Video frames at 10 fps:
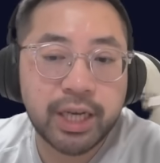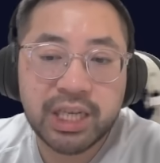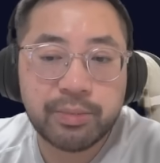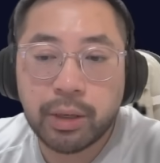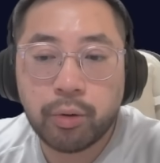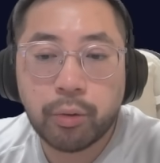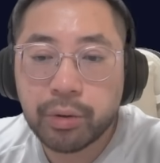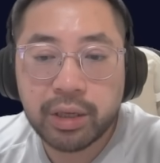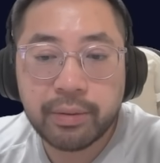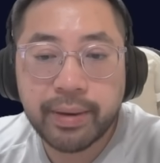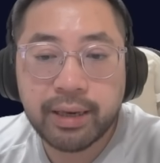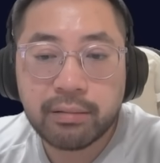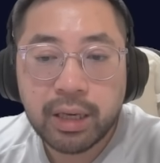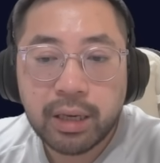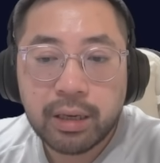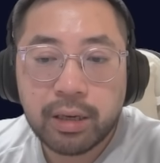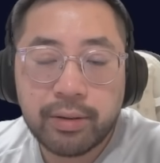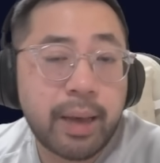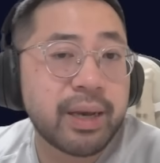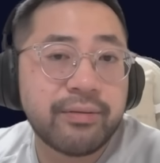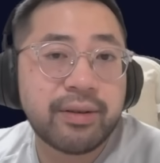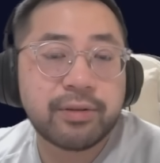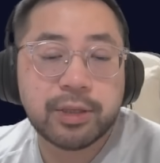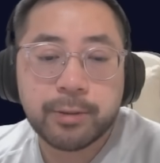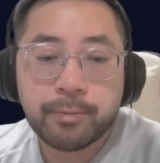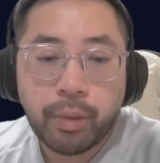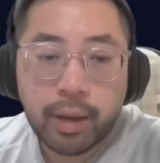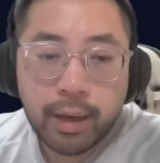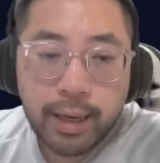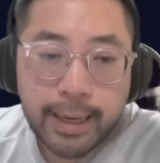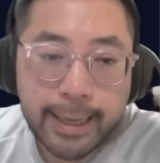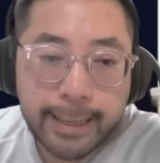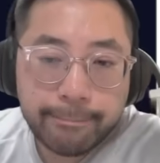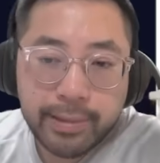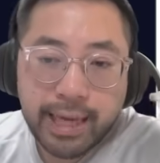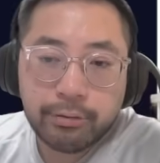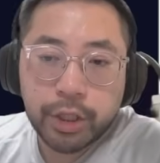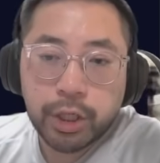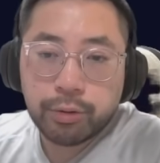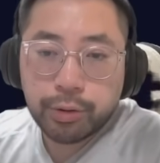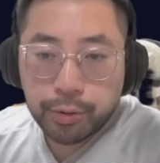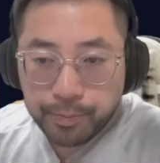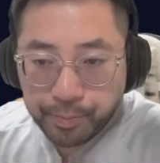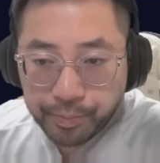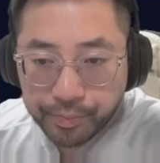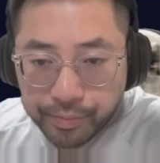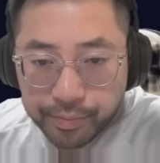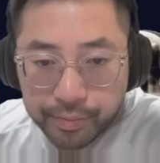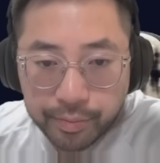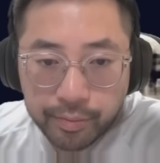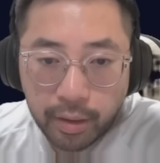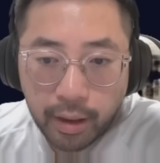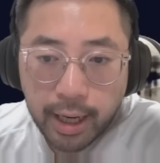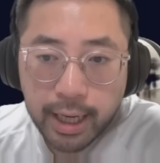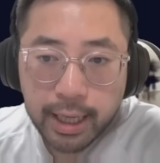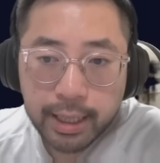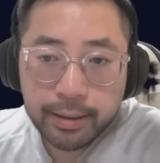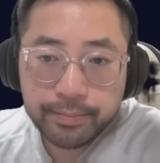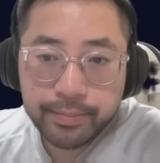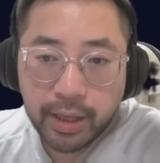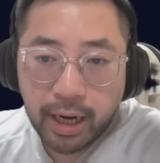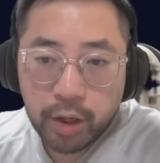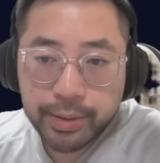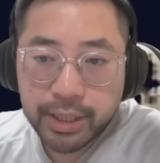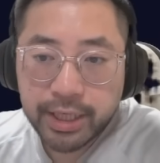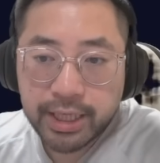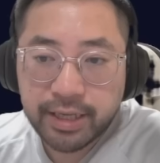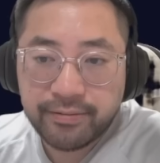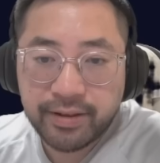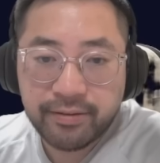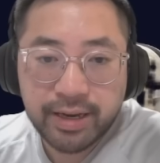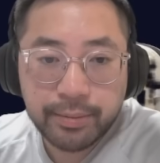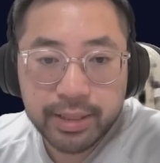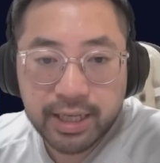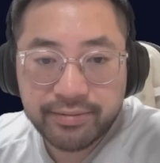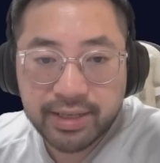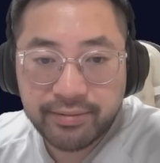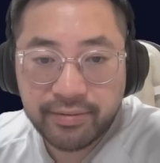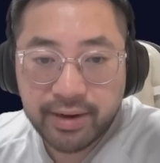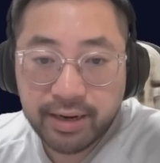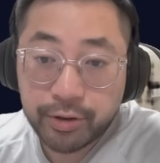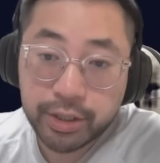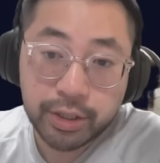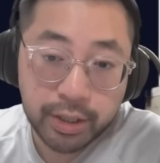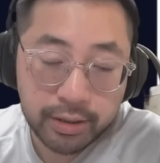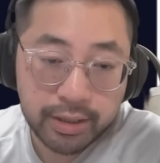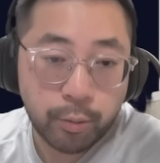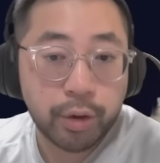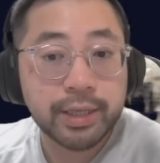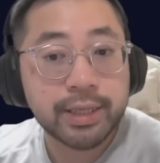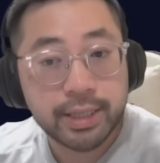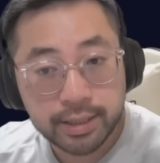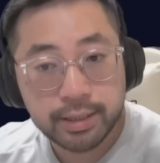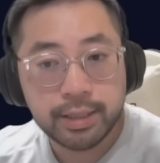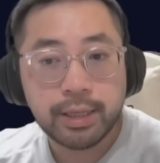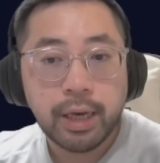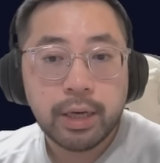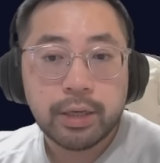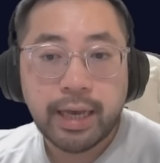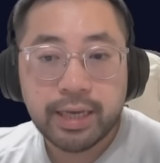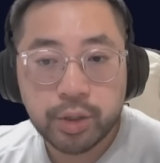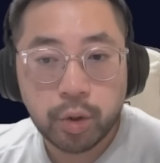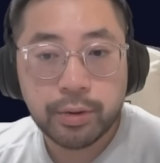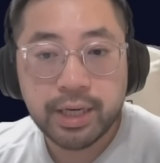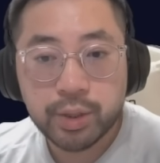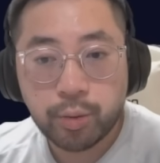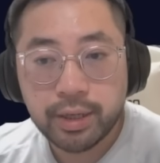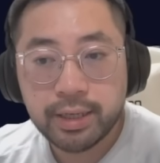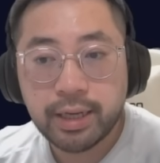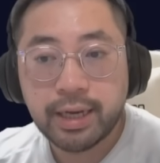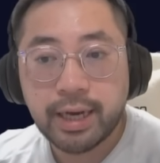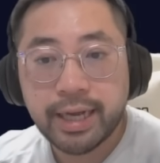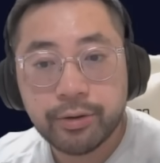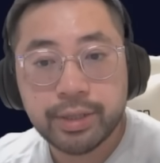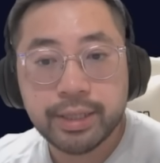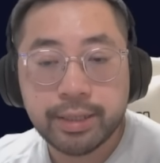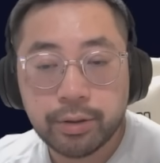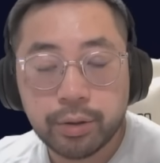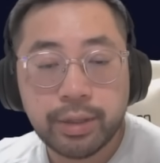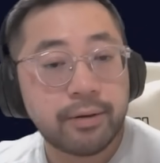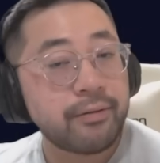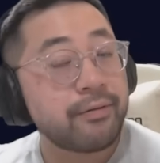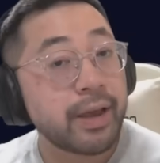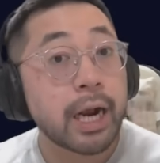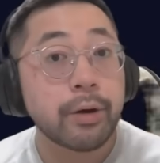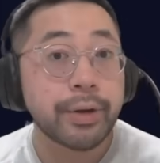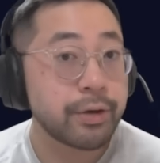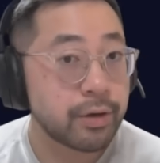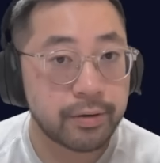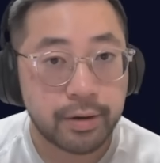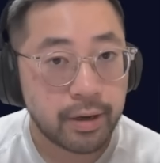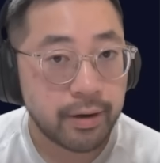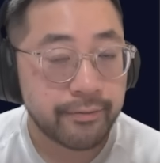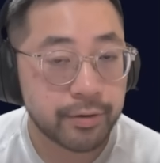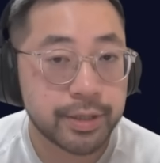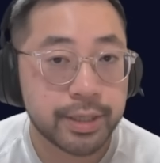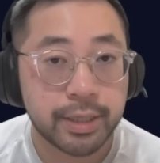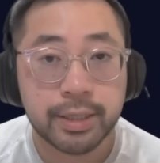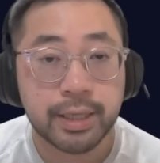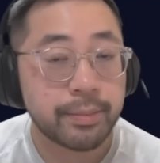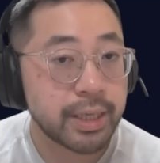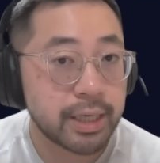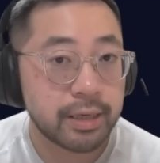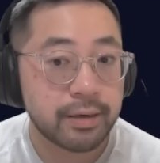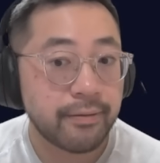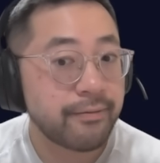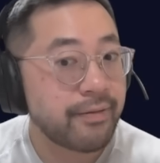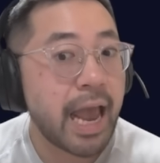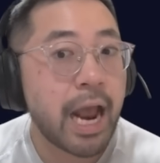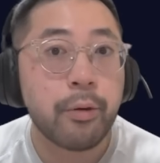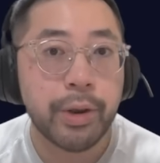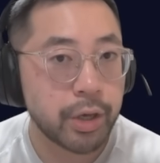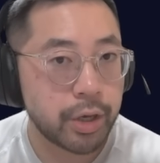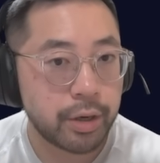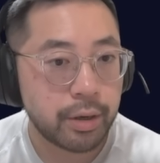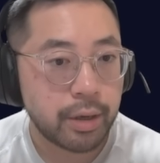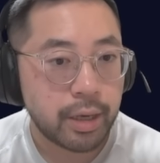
change, but it won't really make, that big of a difference. Now Sharun, 100% chance to inflict venom instead of 75, which is good. More consistency. That Soulburn S1 increases skill cooldown. Very good versus Amiki. Very good.